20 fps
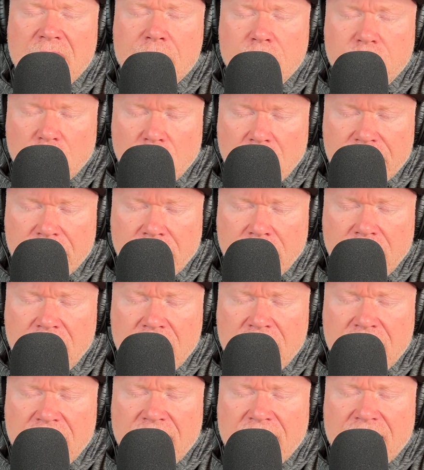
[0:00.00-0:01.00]
brother
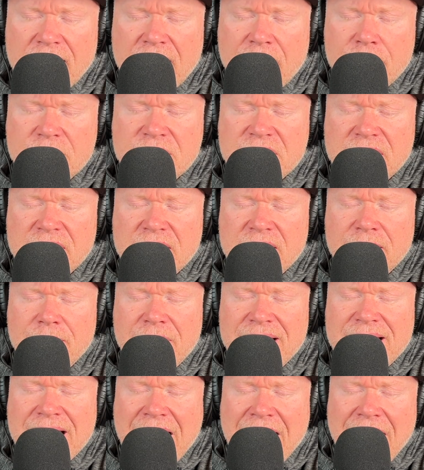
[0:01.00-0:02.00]
and I was thinking,
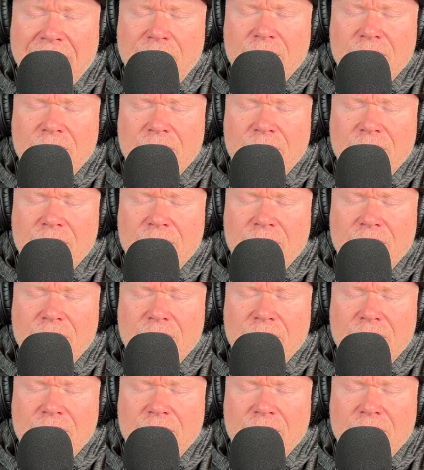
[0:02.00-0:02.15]
man, how